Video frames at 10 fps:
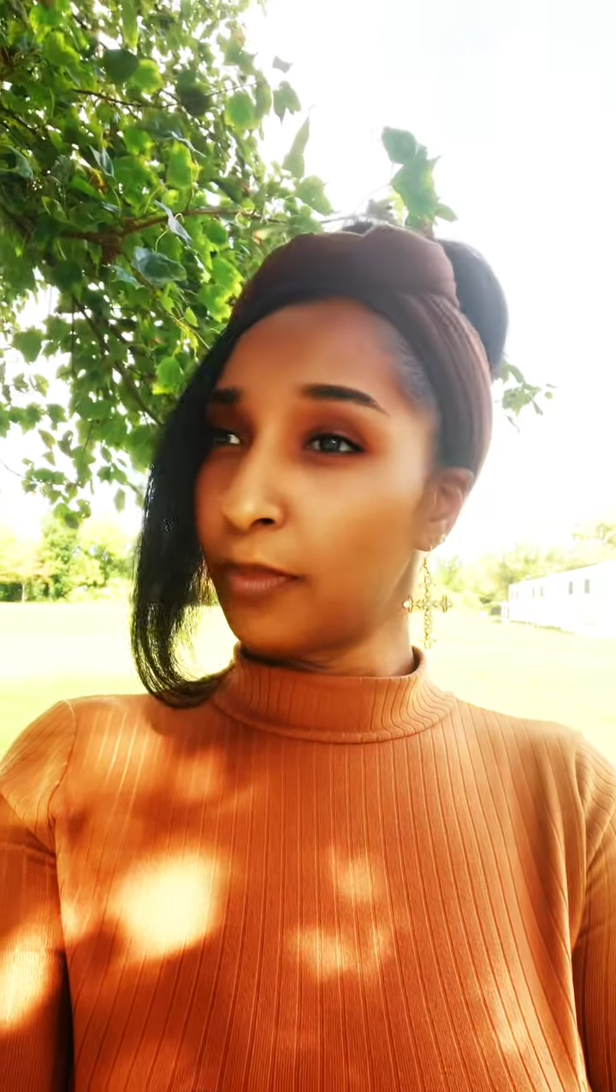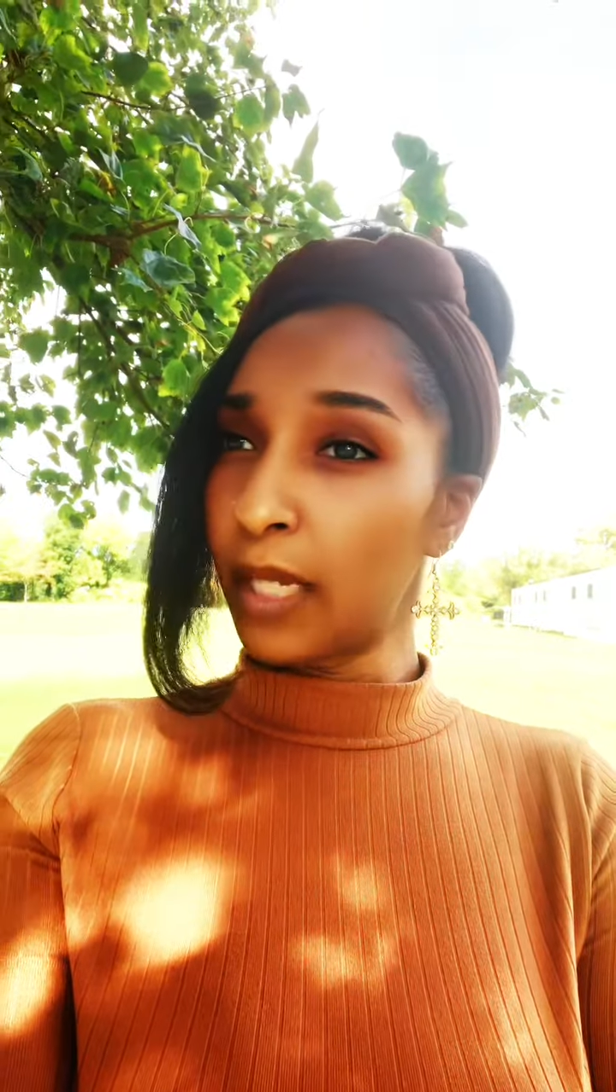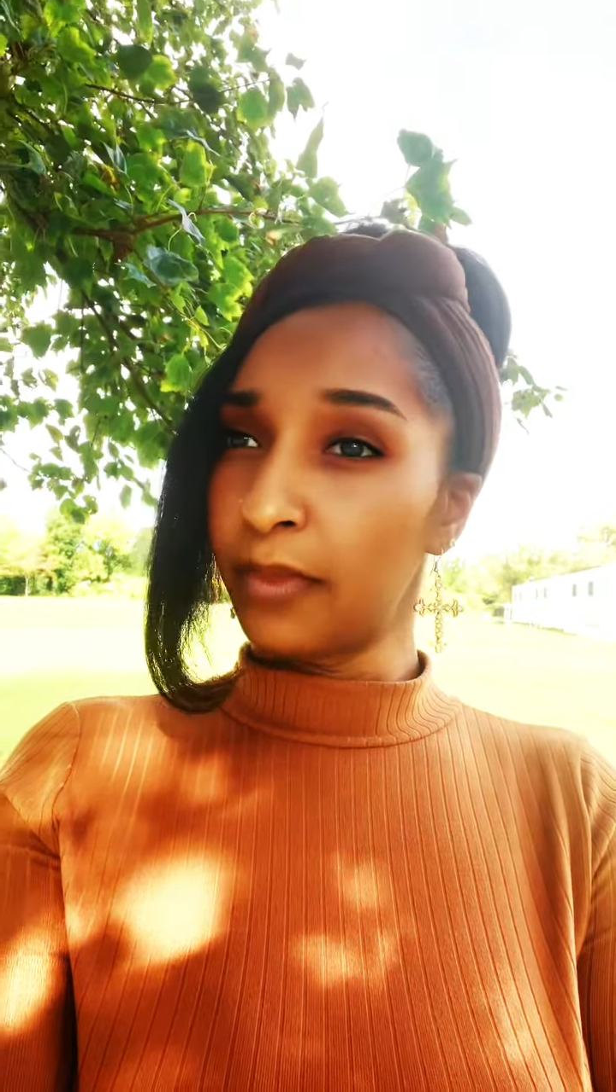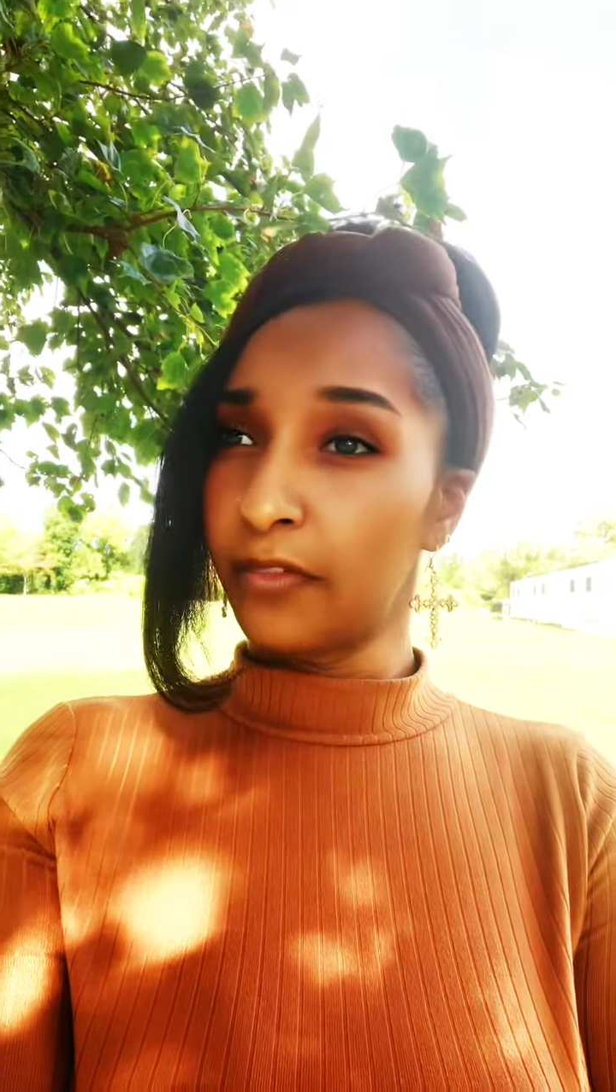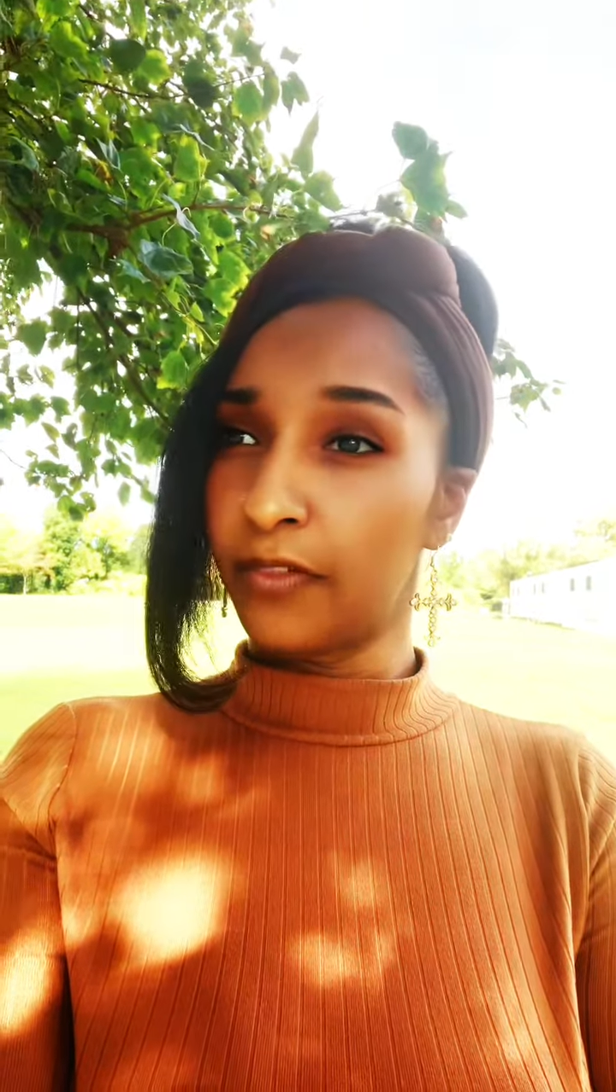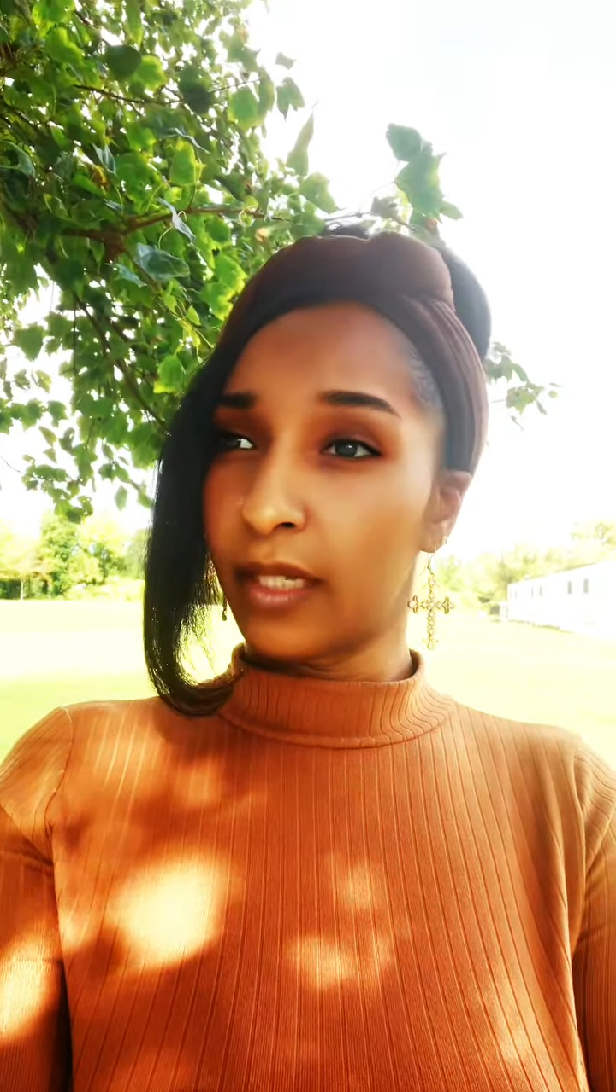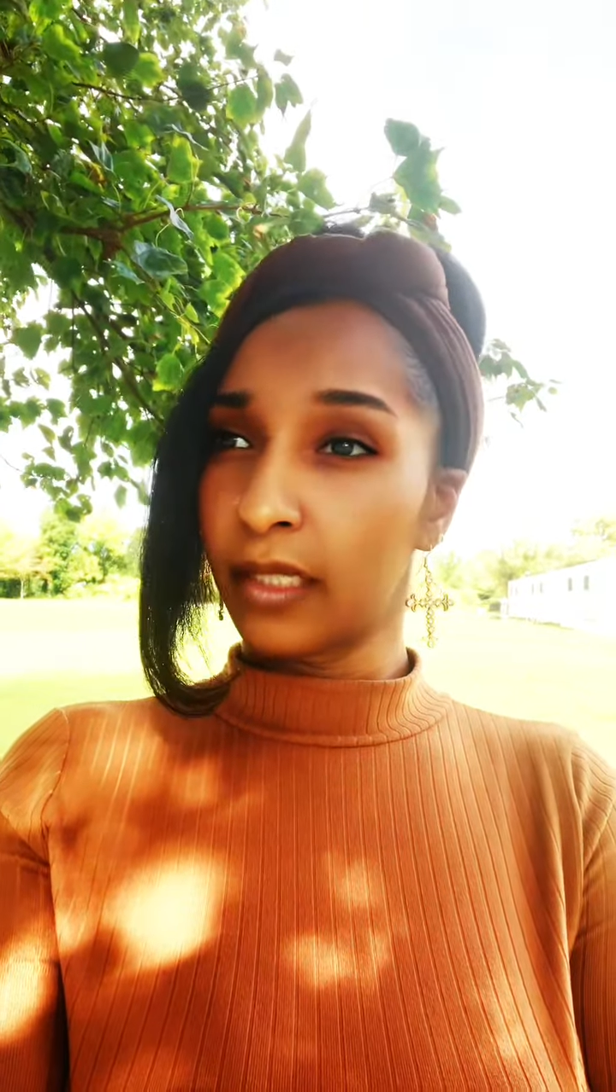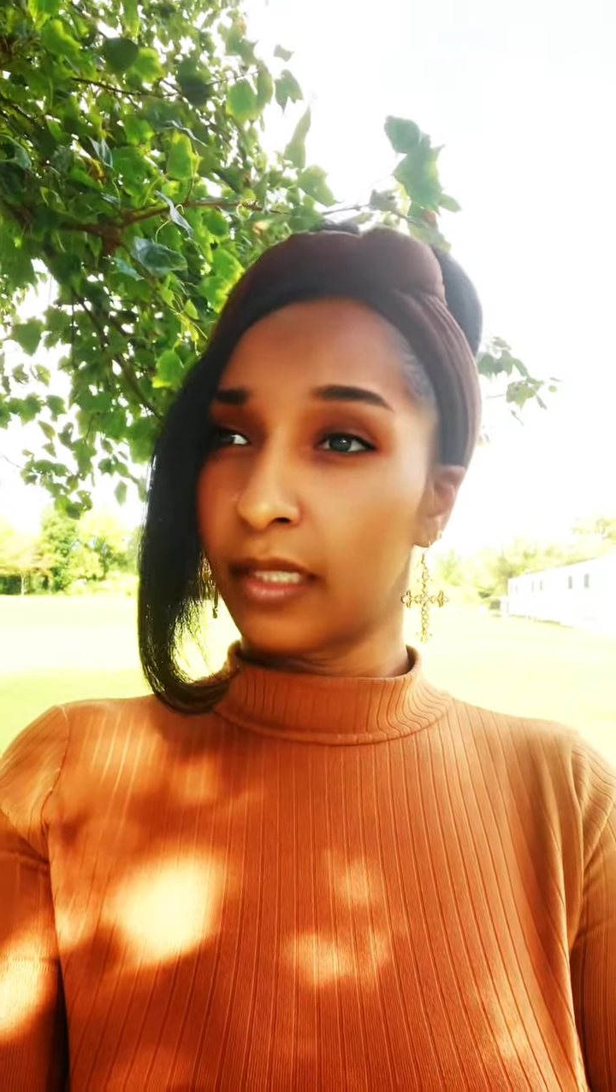may be feeling